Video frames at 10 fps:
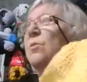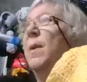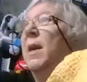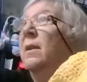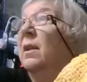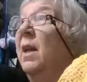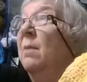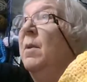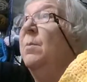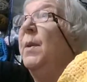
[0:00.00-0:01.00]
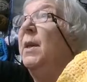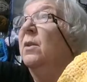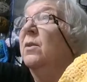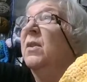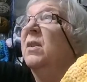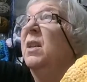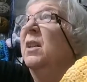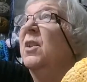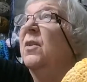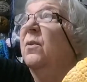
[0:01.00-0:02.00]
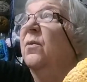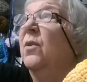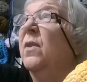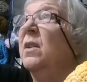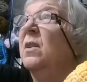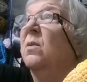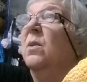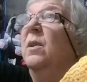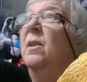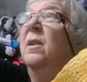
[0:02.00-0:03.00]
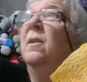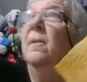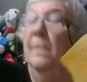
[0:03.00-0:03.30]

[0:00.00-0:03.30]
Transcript: to make the lemon peel stitch for this one,